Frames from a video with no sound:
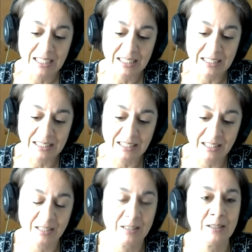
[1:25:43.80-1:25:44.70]
in
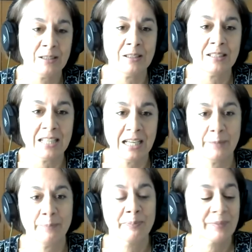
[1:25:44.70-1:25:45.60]

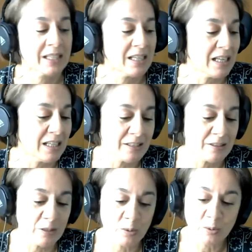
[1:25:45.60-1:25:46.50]
Delhi.
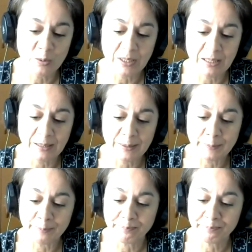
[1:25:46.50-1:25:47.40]
So
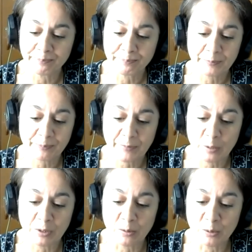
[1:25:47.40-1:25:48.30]

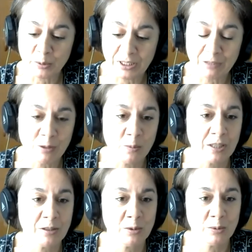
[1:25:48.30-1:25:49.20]
we're all looking
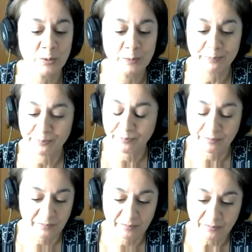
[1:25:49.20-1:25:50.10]
forward to
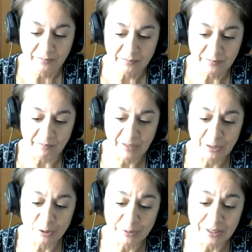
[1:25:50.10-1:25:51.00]

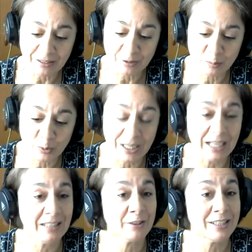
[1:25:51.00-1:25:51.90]
reading the book
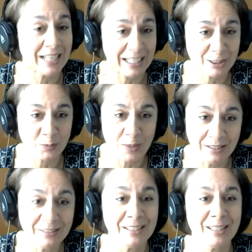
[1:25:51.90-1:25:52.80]
and the next
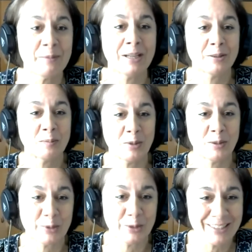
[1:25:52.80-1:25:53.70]
one about the
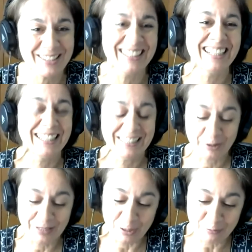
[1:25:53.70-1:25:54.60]
plumbers, the
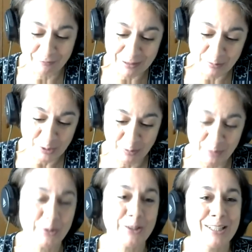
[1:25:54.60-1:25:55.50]
now famous
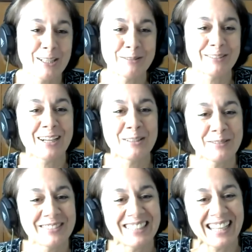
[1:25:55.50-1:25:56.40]
plumbers of
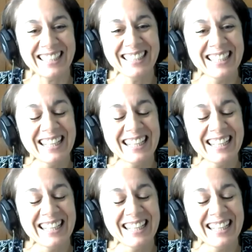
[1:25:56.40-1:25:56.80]
Delhi.